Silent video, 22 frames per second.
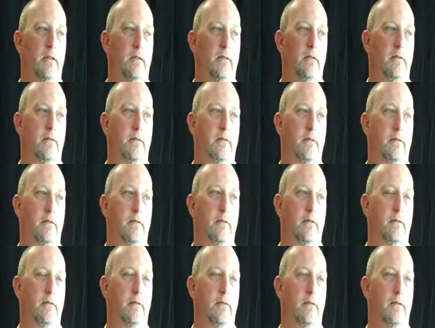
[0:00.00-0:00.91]

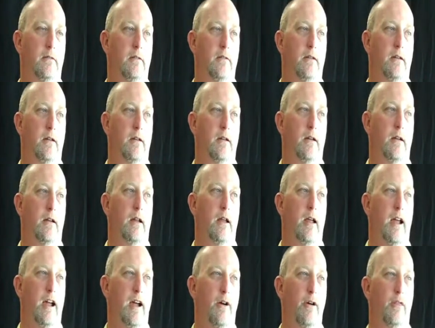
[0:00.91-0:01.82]

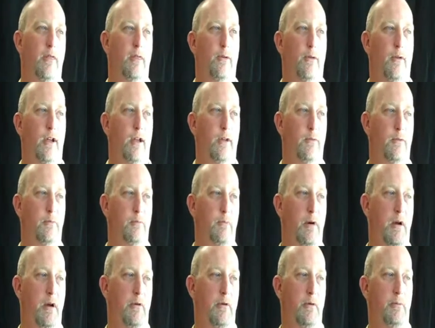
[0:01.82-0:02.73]
uh, our three
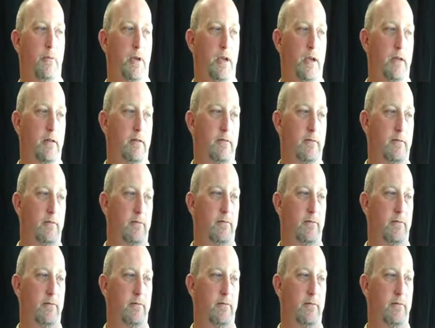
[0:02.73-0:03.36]
would probably be